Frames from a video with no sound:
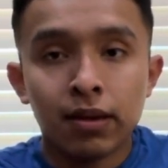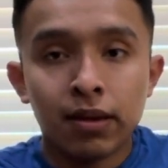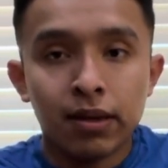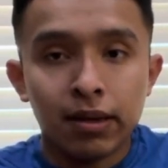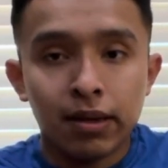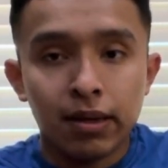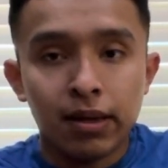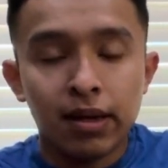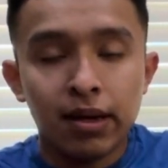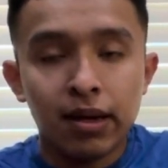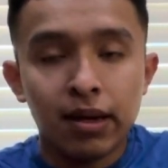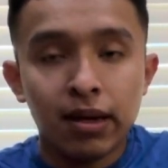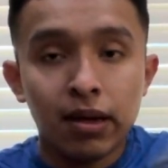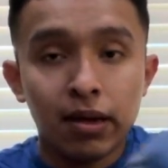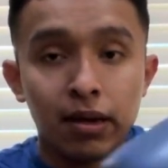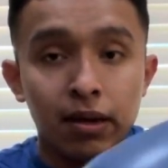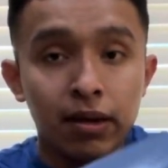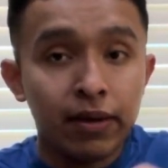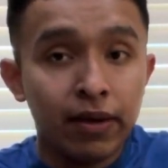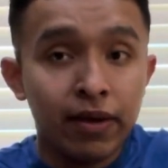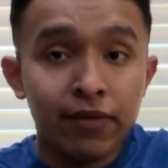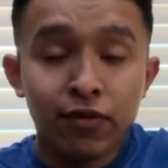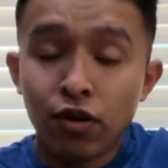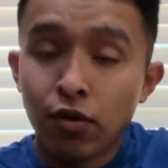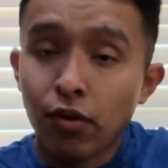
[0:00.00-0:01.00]

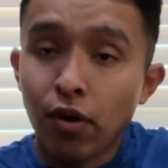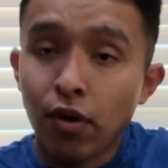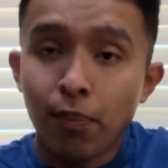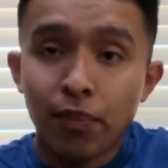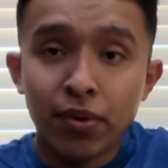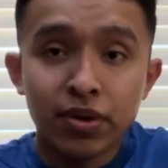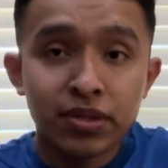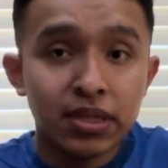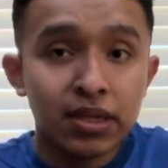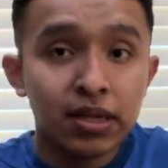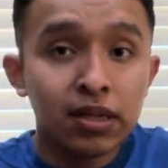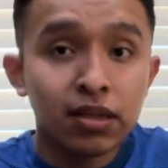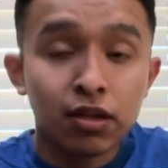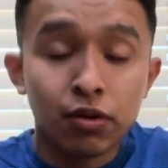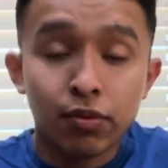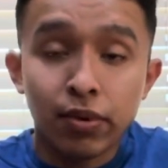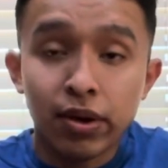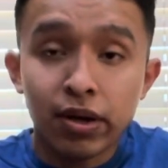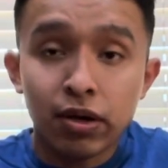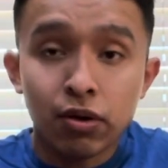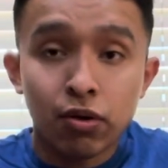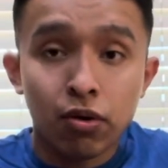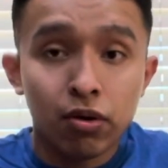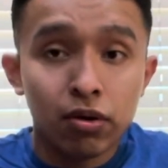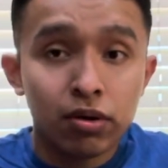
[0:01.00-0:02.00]
If you're representing the
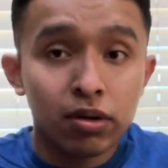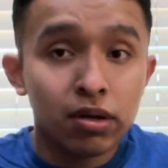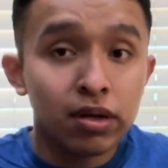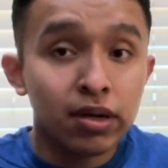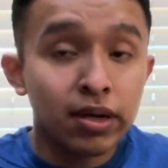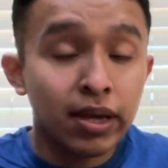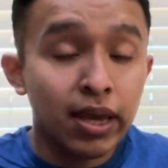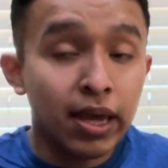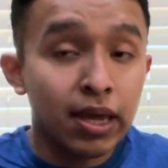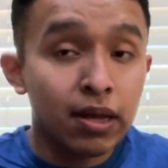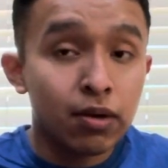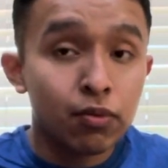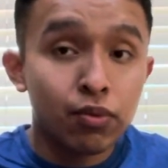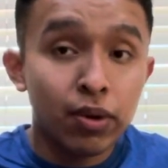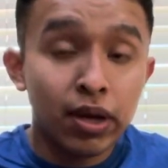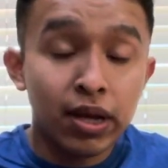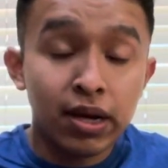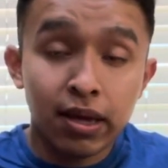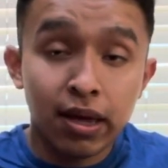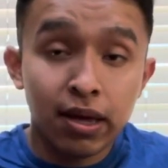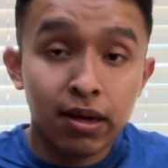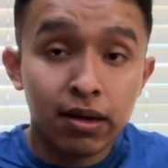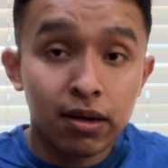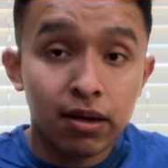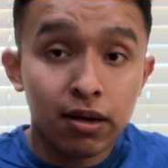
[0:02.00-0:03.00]
red corner, again, red
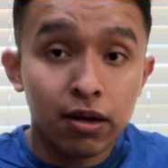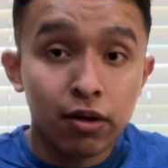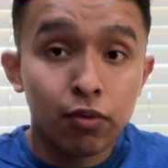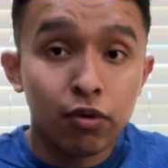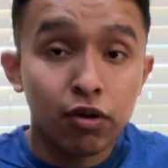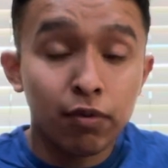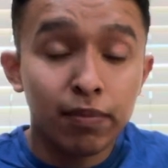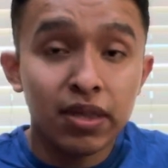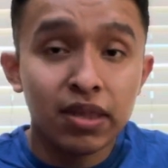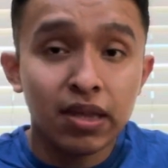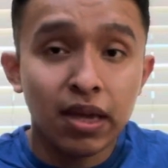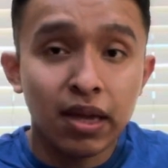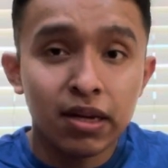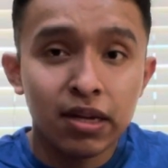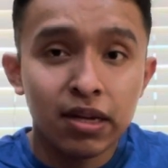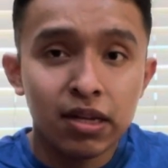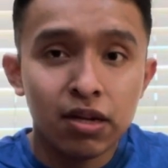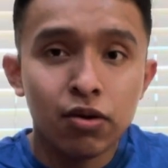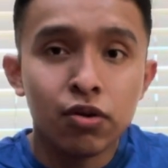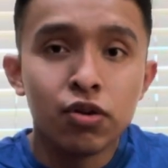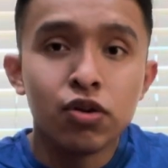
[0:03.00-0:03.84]
headgear would be the ideal.